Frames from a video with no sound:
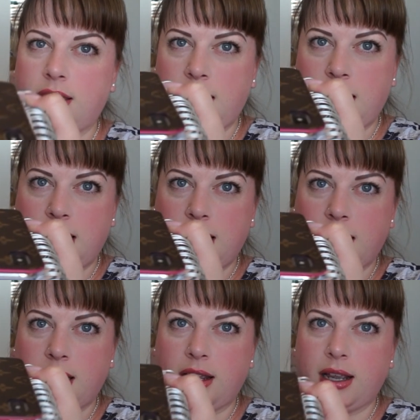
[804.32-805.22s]

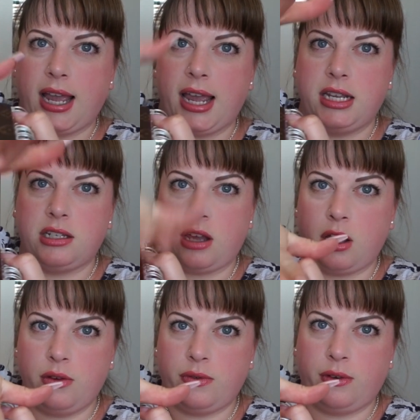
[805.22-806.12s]
the case
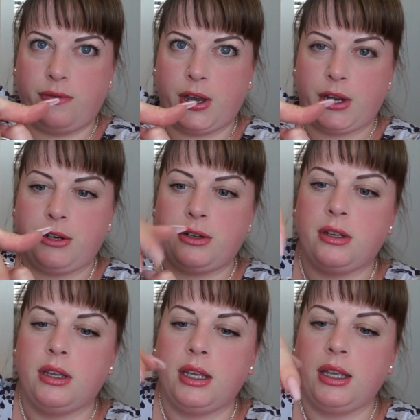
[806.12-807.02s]
over the phone
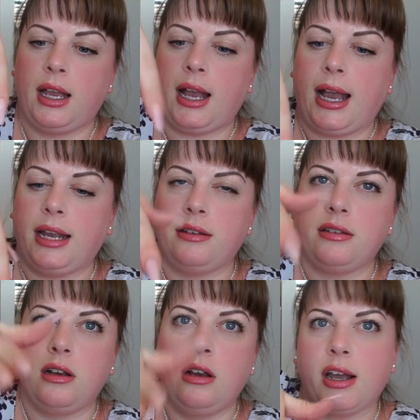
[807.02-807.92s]

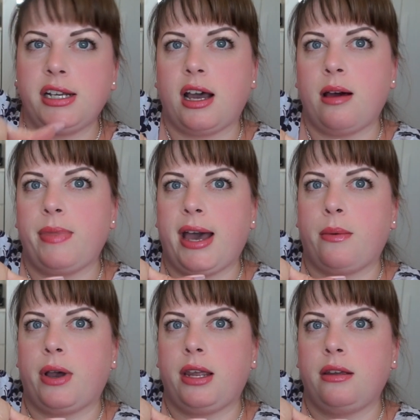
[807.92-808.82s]
and lined it up that
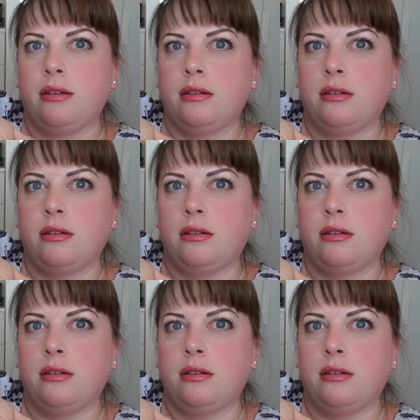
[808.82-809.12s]
way,